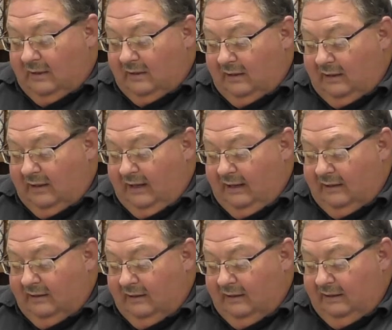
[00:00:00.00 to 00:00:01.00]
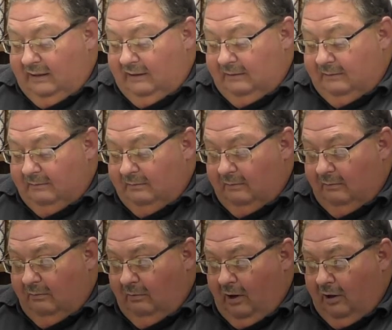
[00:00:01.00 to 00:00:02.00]
They had the
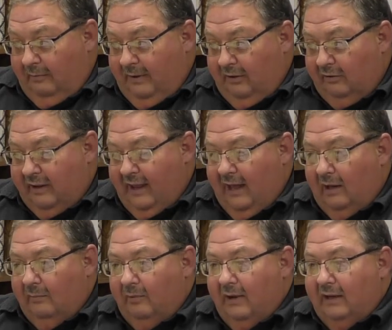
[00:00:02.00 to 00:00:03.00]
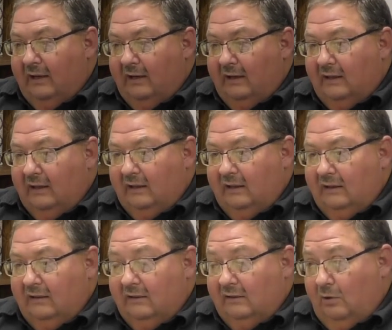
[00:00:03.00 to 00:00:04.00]
water meter calibrated in the
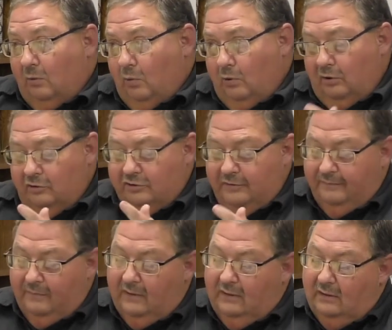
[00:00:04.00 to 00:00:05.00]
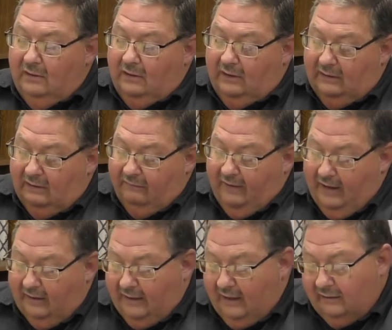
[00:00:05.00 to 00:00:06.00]
gorge, and they
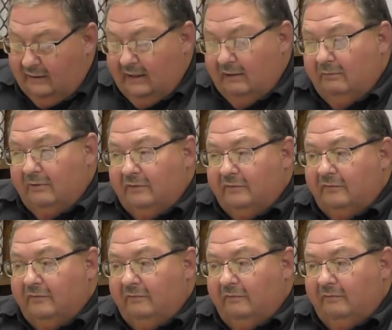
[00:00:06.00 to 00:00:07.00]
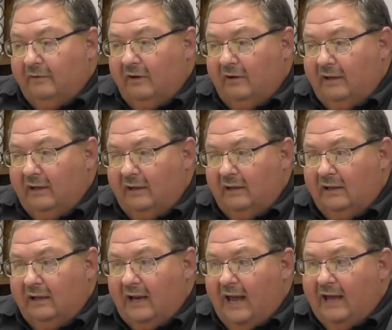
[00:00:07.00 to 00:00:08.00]
found out that it was very
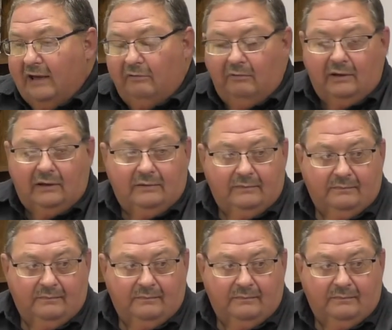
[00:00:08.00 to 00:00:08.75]
inaccurate,